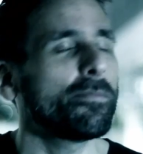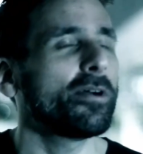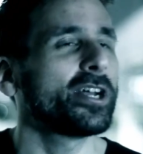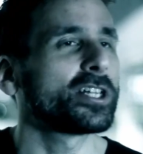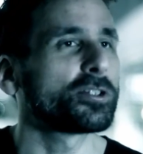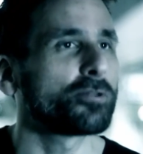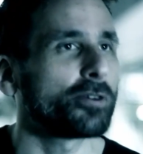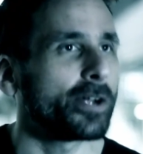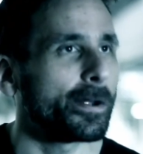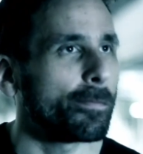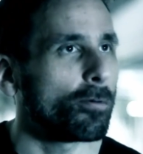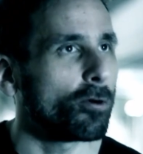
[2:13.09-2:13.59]
way,
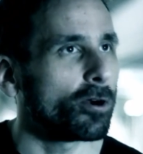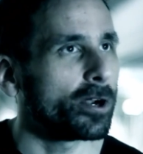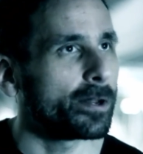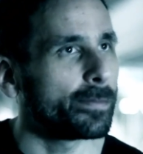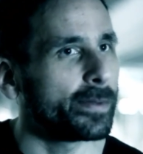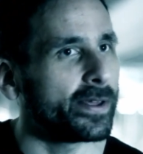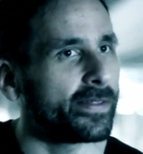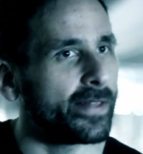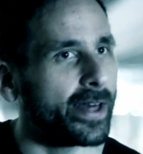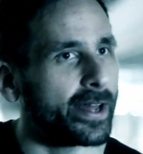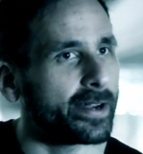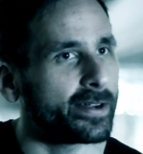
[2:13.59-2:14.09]
it's really important
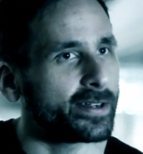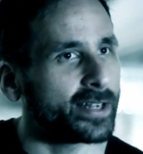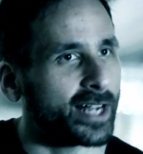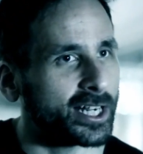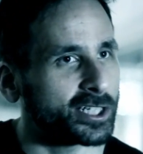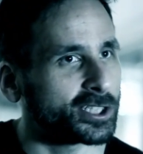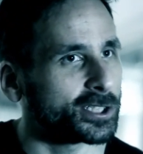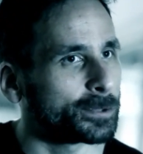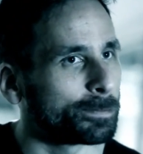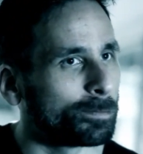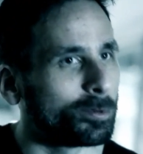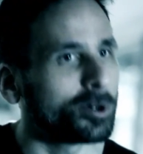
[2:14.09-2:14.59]
to me that not
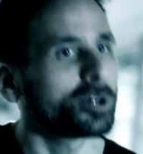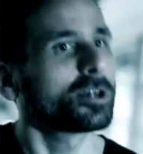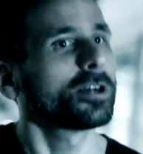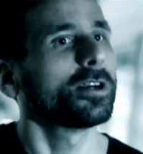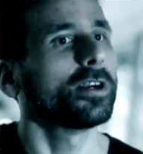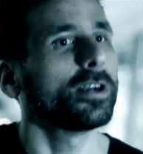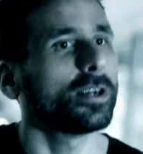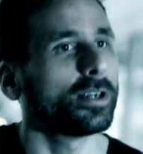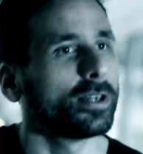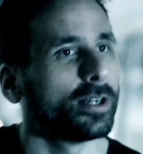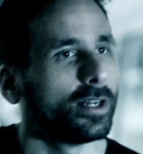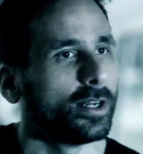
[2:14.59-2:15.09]
just
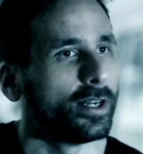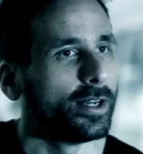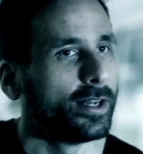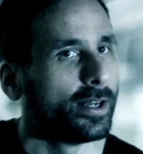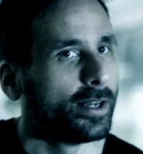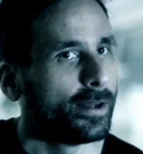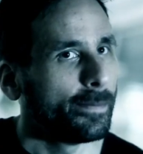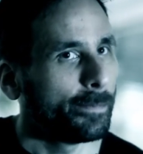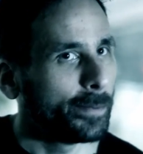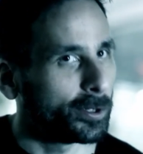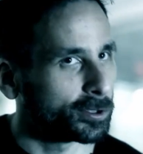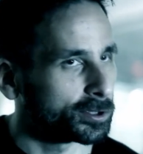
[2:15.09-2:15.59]
Booker
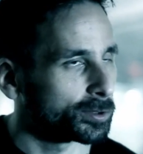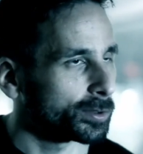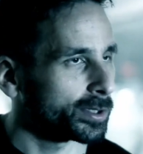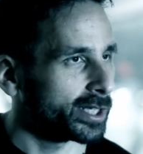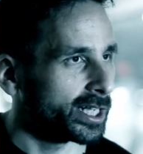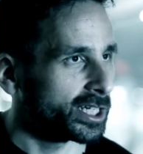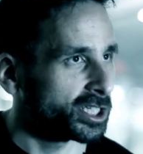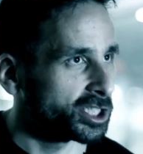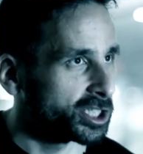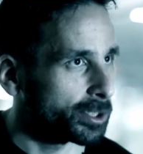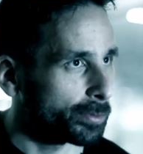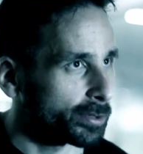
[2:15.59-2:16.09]
builds a
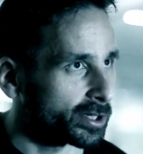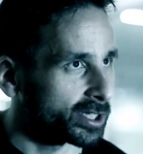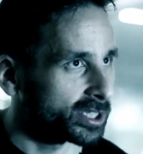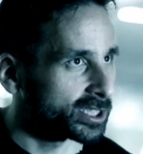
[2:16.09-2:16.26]
relationship with